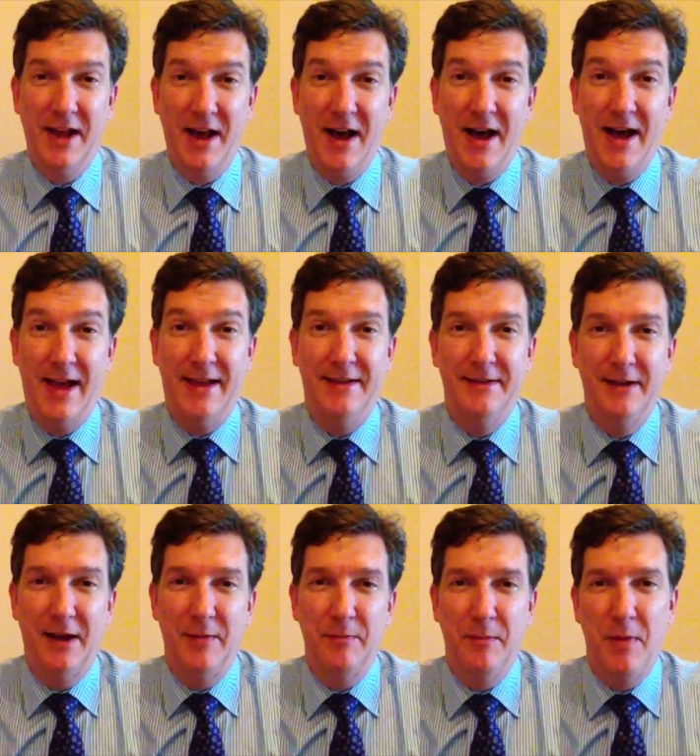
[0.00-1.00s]
Hi,
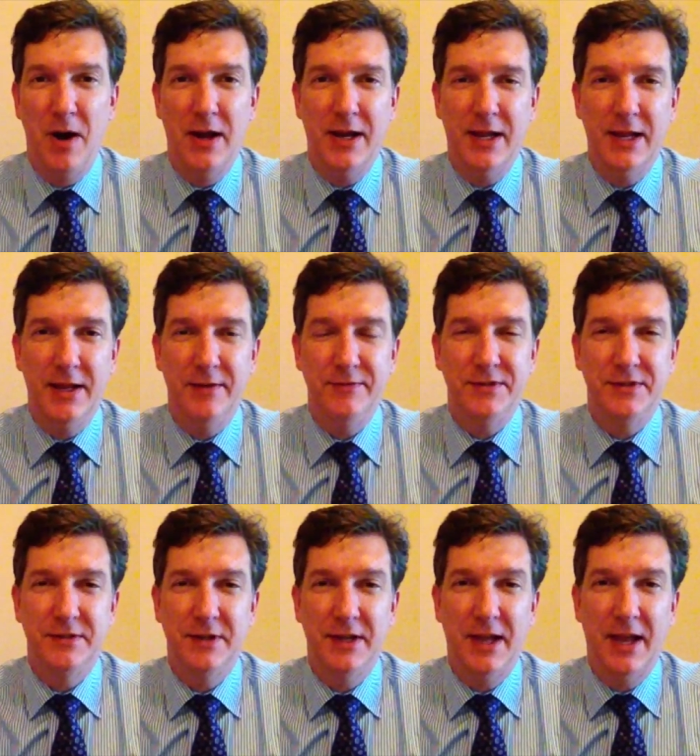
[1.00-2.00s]
I'm Monte
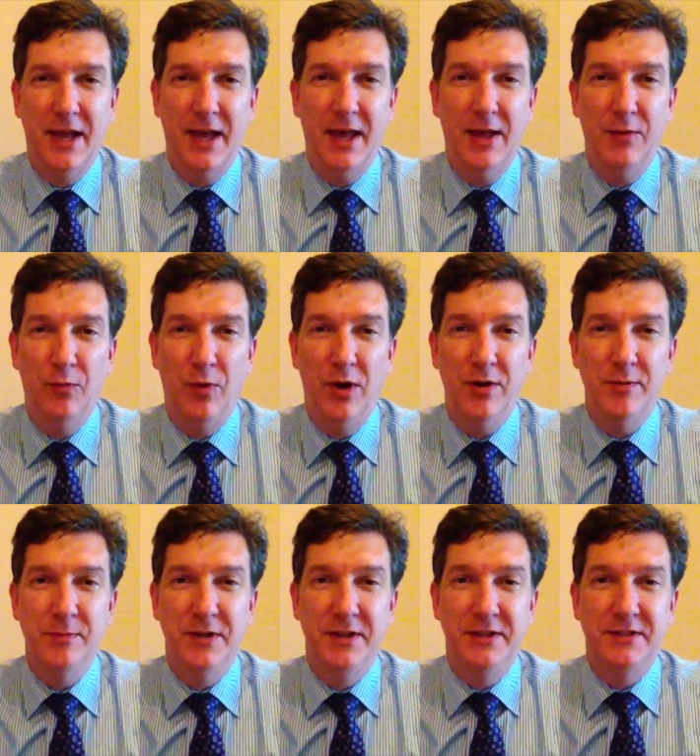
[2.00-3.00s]
Eaves, and
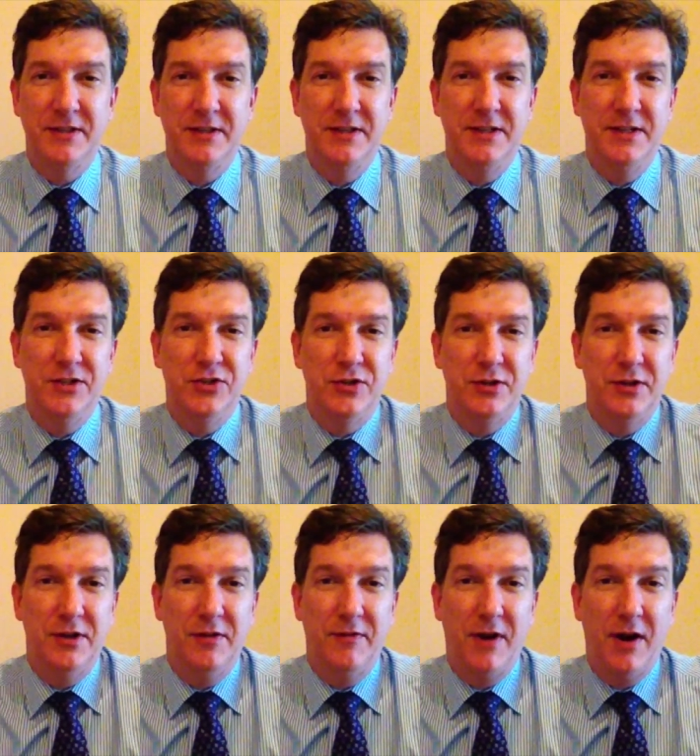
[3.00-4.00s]
welcome to this edition
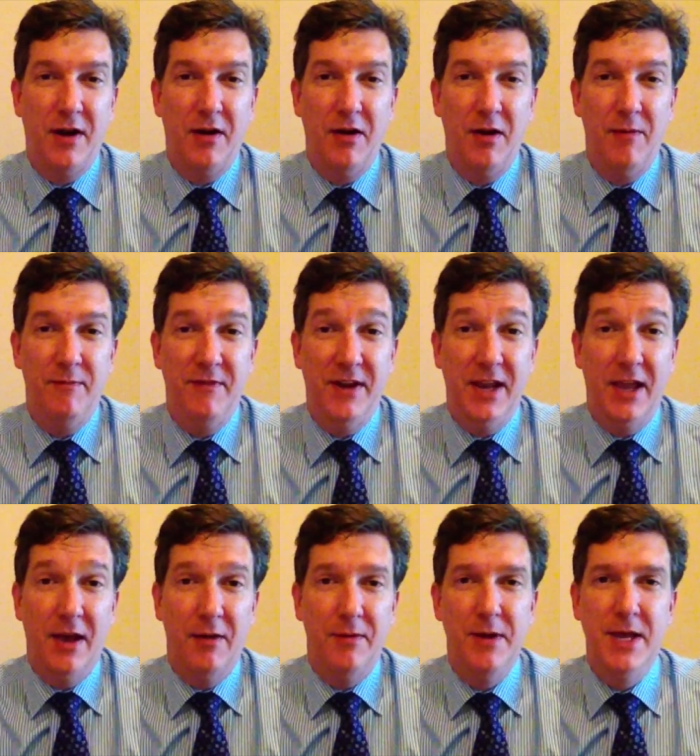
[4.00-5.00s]
of our Hub
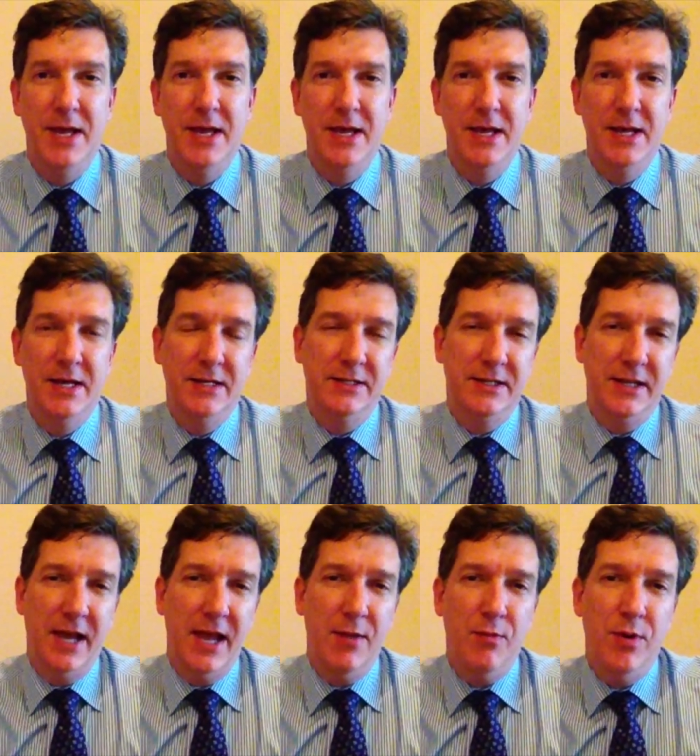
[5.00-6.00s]
video.
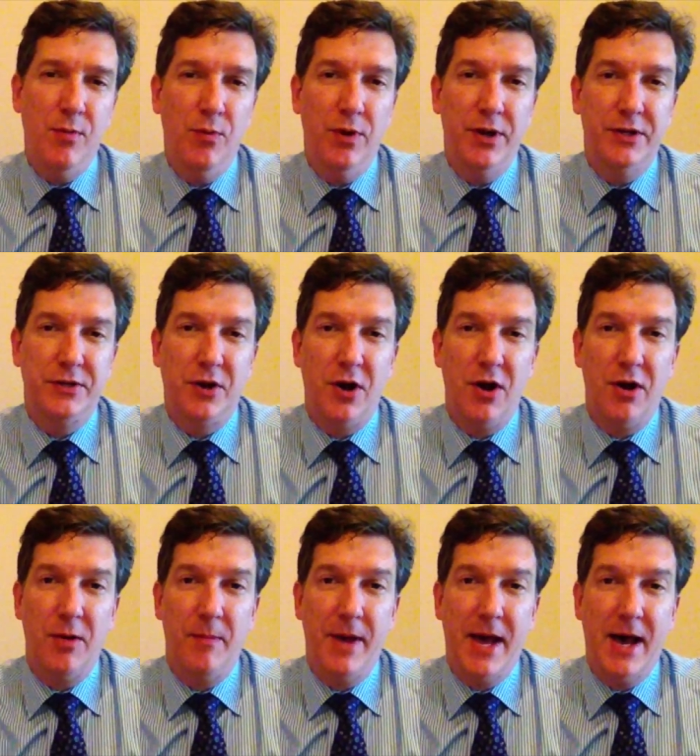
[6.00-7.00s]
Today we want to talk
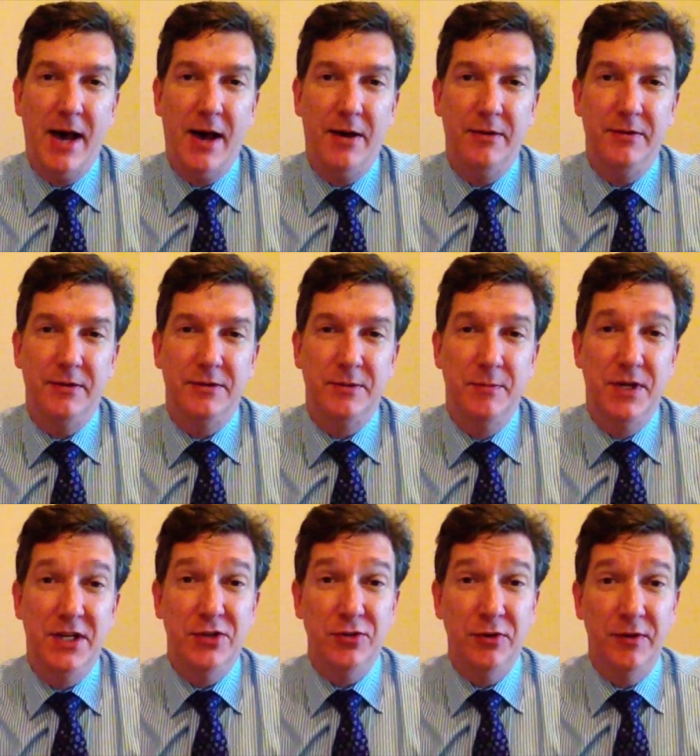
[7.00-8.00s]
about some
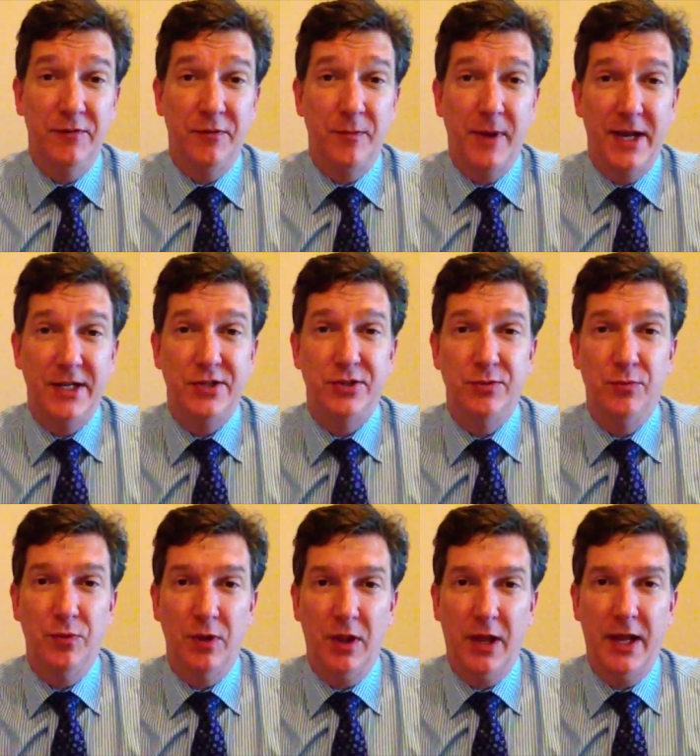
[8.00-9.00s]
additional information
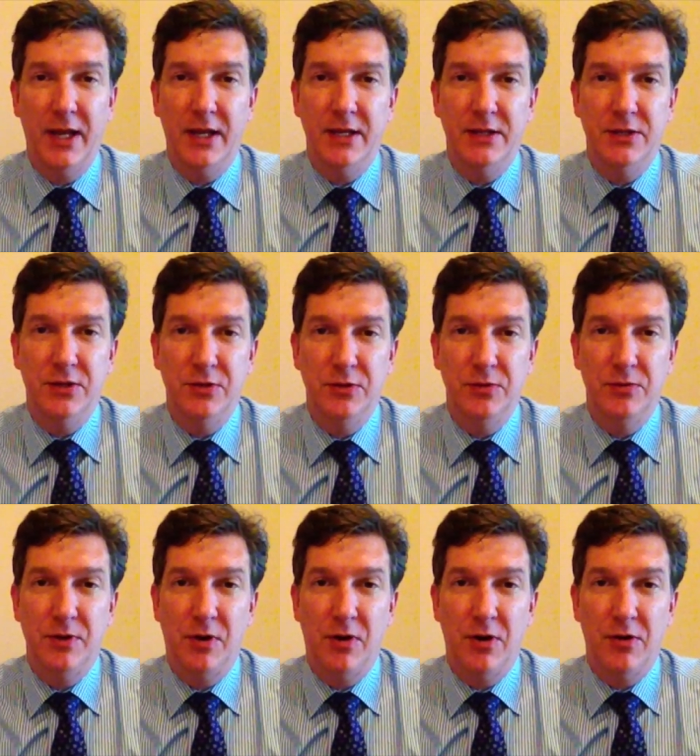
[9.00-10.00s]
related to
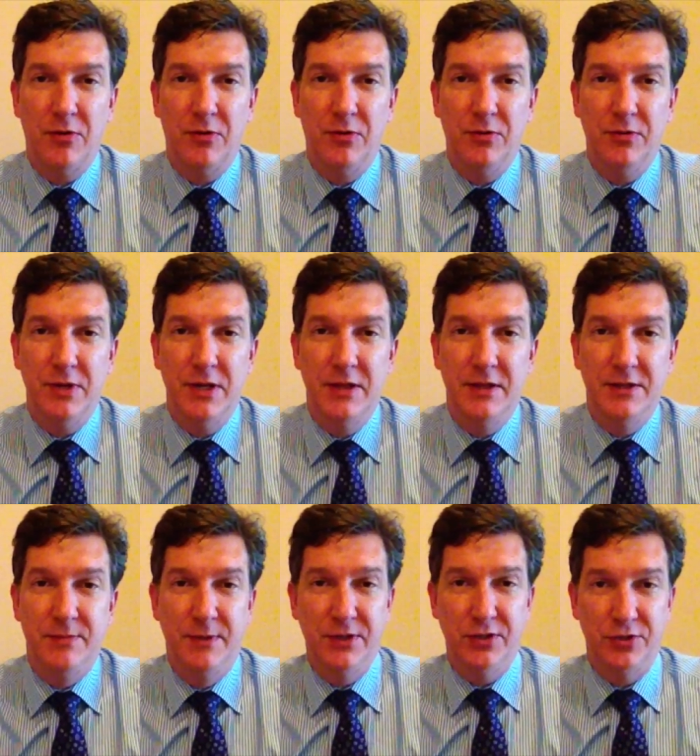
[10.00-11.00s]
the article in
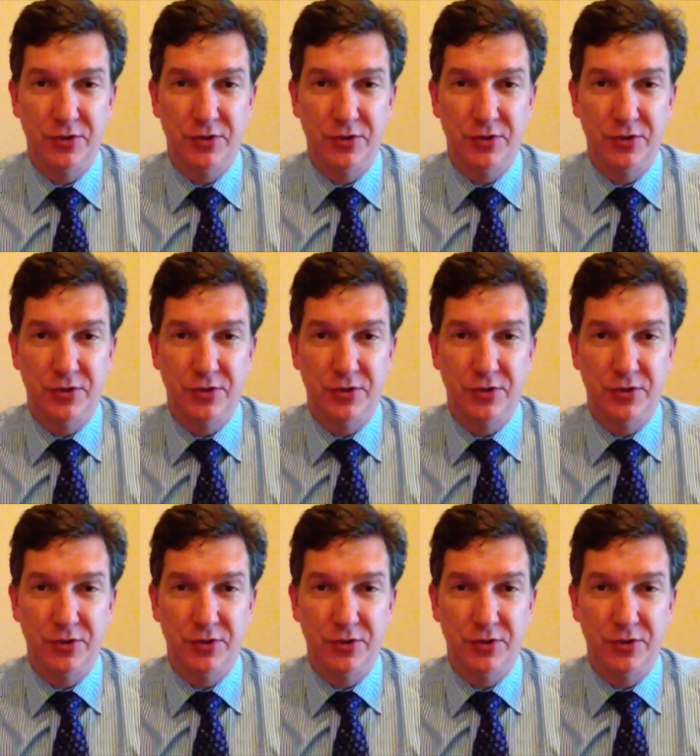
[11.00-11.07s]
This Month's